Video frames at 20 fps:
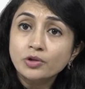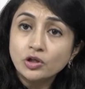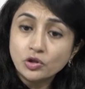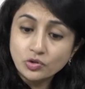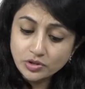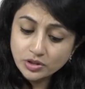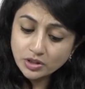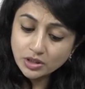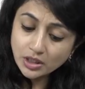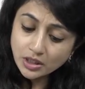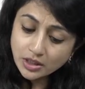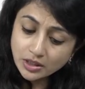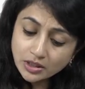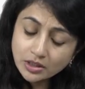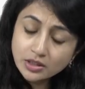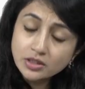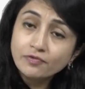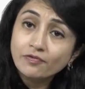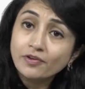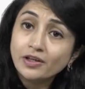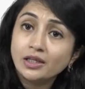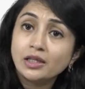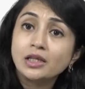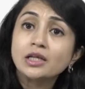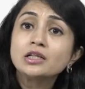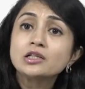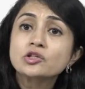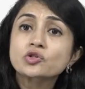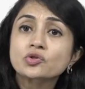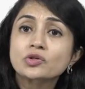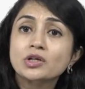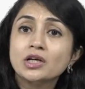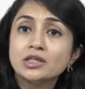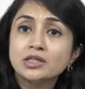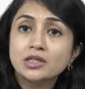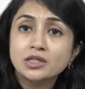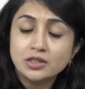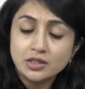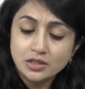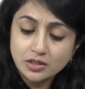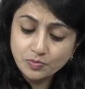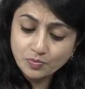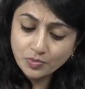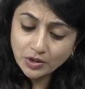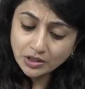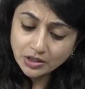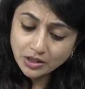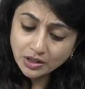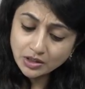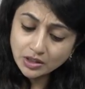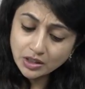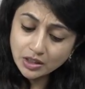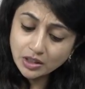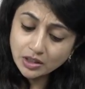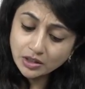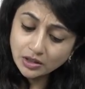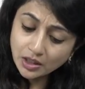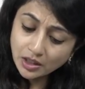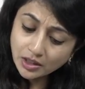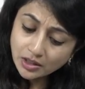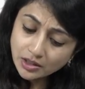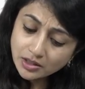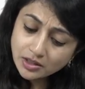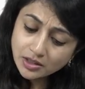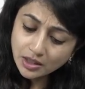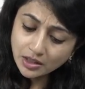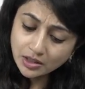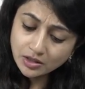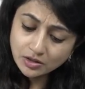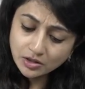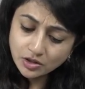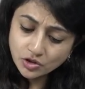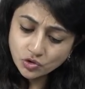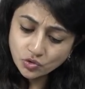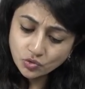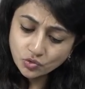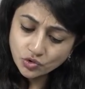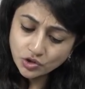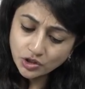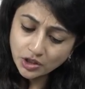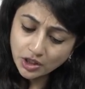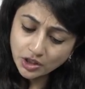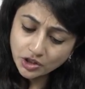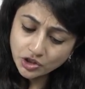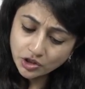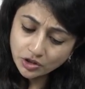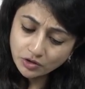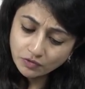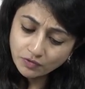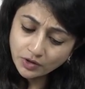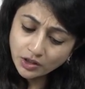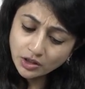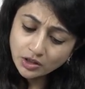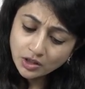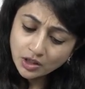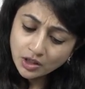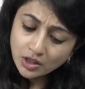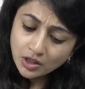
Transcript: because it is when nail psoriasis is present, there is an association with